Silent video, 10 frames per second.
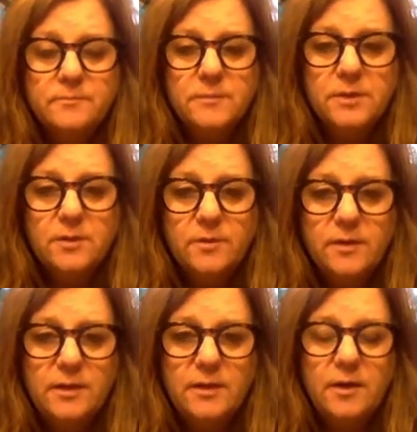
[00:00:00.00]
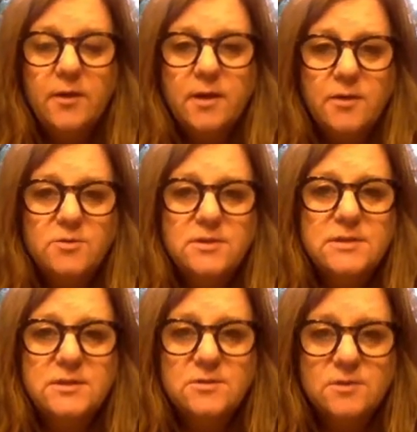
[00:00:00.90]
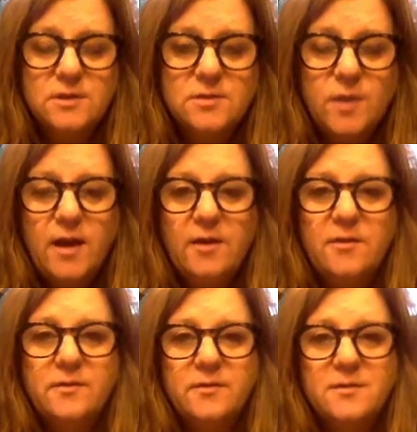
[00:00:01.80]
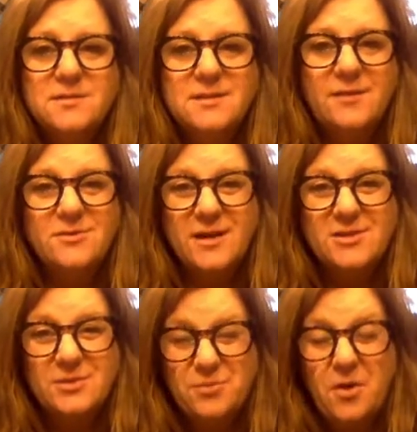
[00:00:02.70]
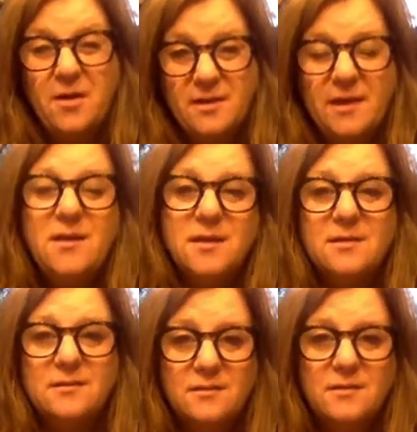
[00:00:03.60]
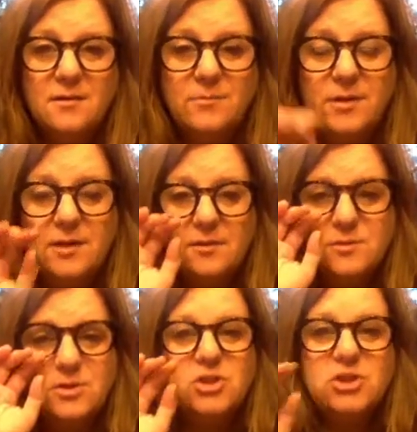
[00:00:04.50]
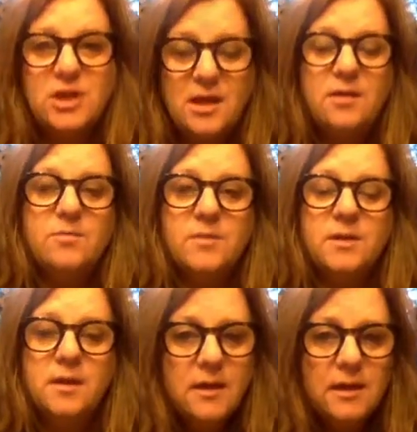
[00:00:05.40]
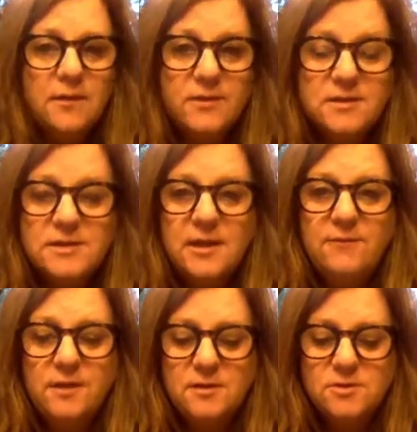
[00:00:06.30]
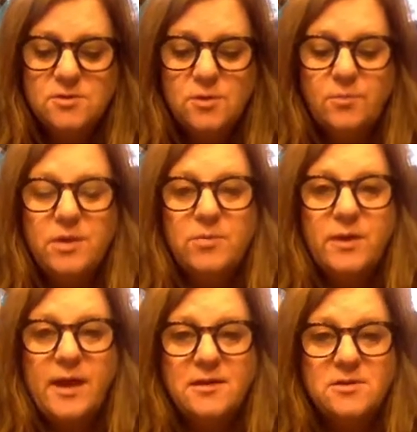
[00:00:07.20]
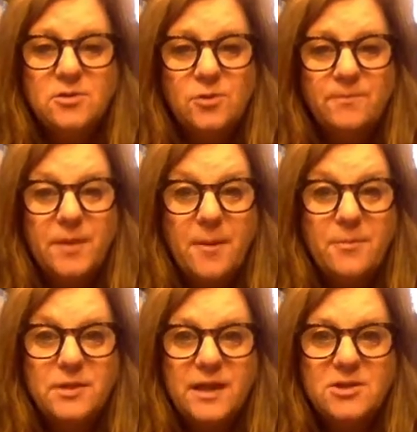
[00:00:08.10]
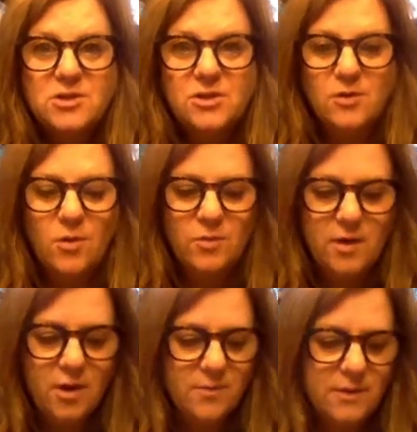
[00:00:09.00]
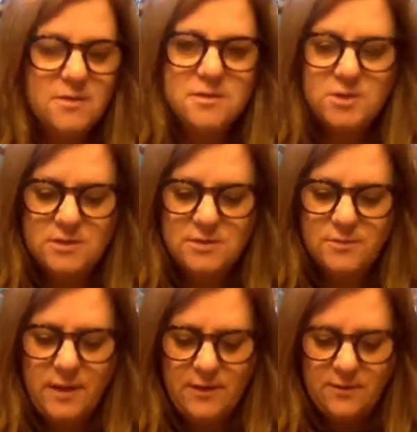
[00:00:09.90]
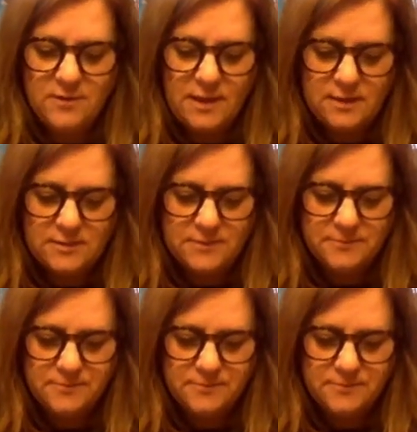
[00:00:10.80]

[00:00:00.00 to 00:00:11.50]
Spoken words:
In our country's history as well, slaves are actually brought naked. There's a shame in the slaving. And so people had to pledge their own garments just to pay their debts.